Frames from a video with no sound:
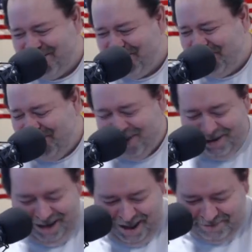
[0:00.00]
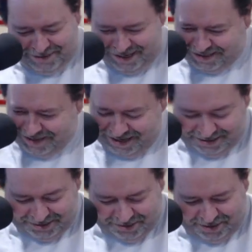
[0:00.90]
You're looking live at JTH
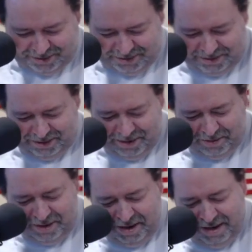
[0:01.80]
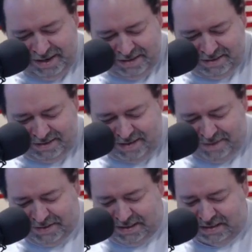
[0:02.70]
Construction Studio,
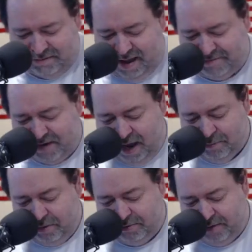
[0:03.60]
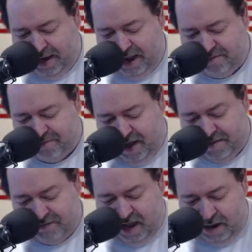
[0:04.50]

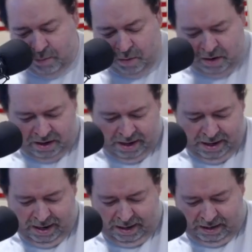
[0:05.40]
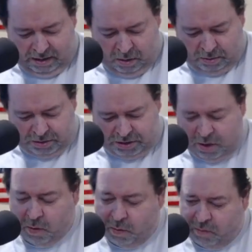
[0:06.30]
765-913-8591. Get a hold of
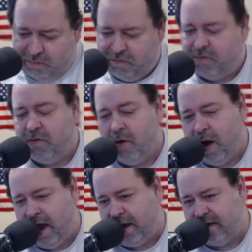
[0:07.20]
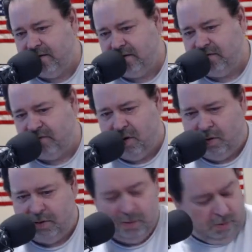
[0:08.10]
Joe Hankins for
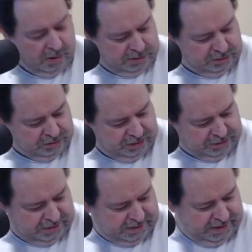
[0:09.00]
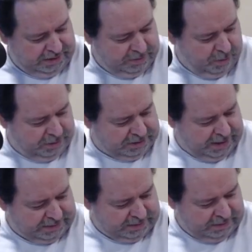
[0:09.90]
all your construction needs. Good morning,
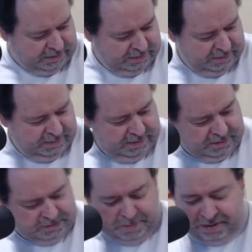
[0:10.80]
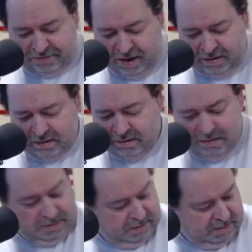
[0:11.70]
Jason. There's Beth Duncan.
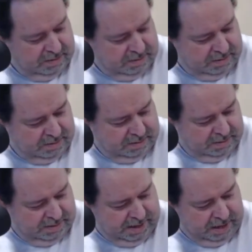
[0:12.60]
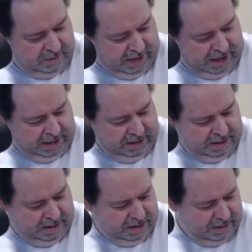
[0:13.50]
Hello, Kevin.
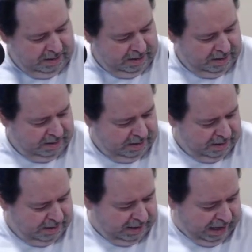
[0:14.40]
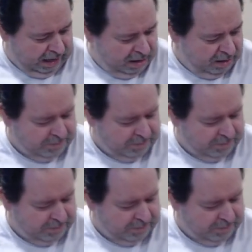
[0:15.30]
Kayla, I'm